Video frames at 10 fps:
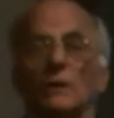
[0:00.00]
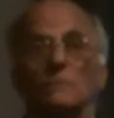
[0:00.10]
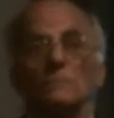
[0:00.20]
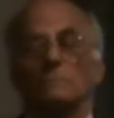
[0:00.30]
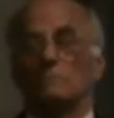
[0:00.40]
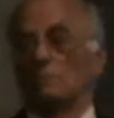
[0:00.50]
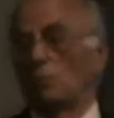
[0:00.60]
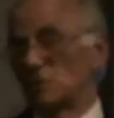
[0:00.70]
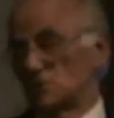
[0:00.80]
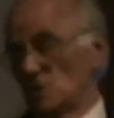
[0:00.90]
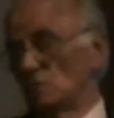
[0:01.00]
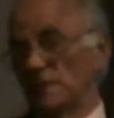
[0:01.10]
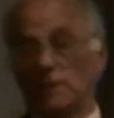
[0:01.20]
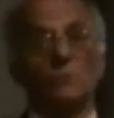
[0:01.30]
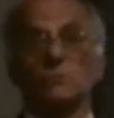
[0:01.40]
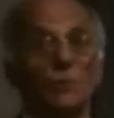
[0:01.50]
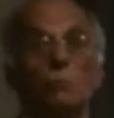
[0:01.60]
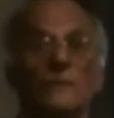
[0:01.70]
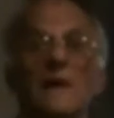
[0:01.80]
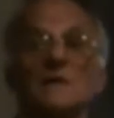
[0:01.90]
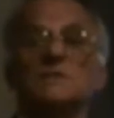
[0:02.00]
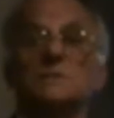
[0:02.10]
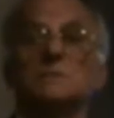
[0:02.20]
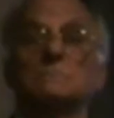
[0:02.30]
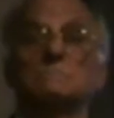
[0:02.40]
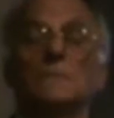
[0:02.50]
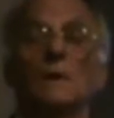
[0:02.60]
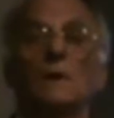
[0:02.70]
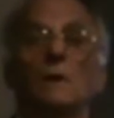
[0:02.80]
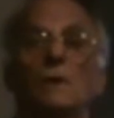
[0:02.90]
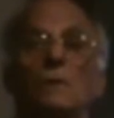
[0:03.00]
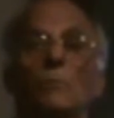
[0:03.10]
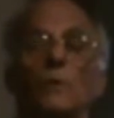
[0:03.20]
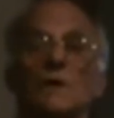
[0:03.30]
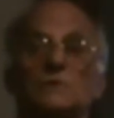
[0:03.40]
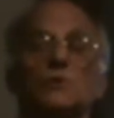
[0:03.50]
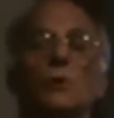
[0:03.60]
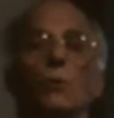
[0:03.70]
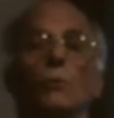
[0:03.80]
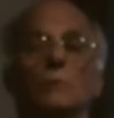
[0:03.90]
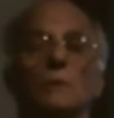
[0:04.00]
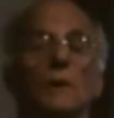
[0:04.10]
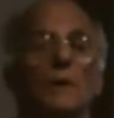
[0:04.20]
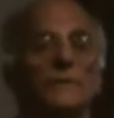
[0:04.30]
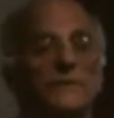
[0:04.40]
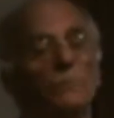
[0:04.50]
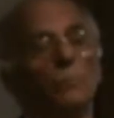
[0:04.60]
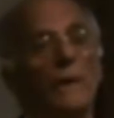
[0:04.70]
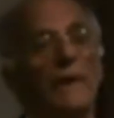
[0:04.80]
and we're certainly not taught this we are taught that